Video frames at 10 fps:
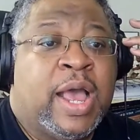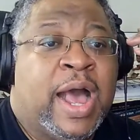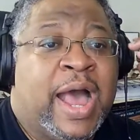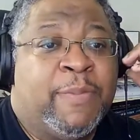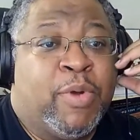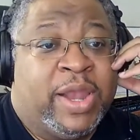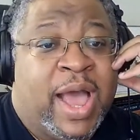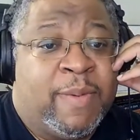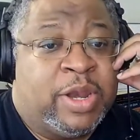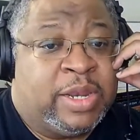I
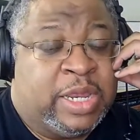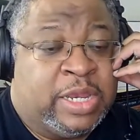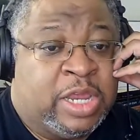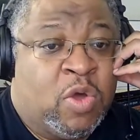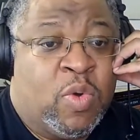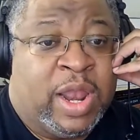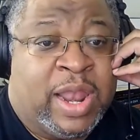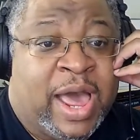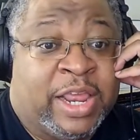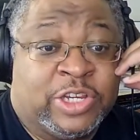predominantly deal with a
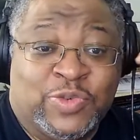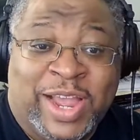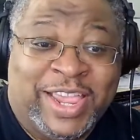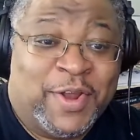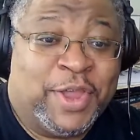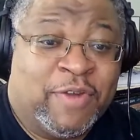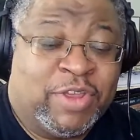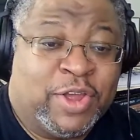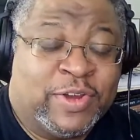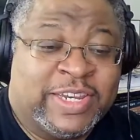lot of history. I get on here every
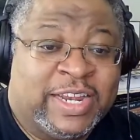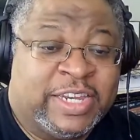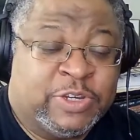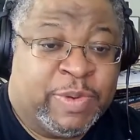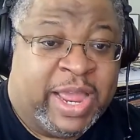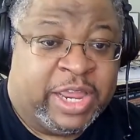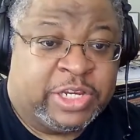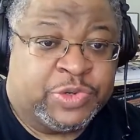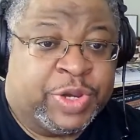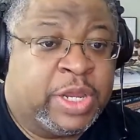Thursday and I teach Black
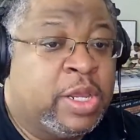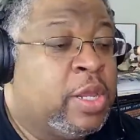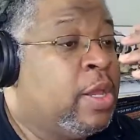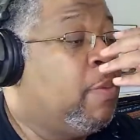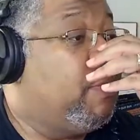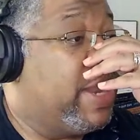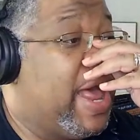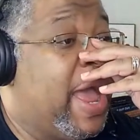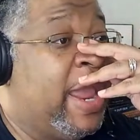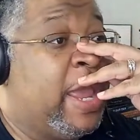history, but
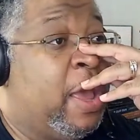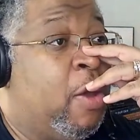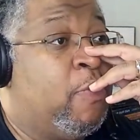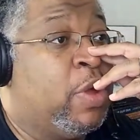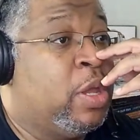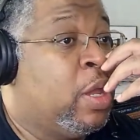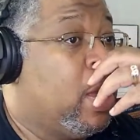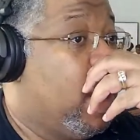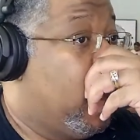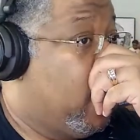I am
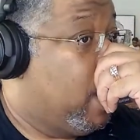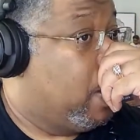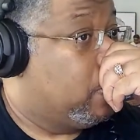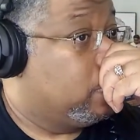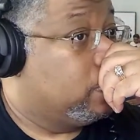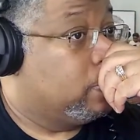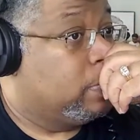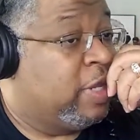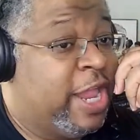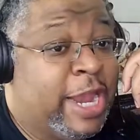uh,
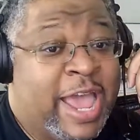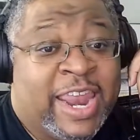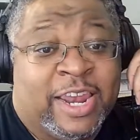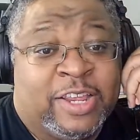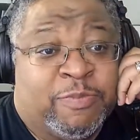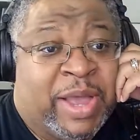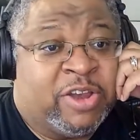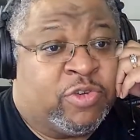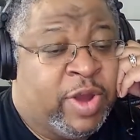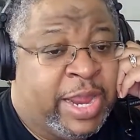an analyst by
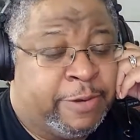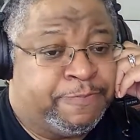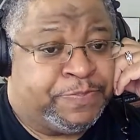trade.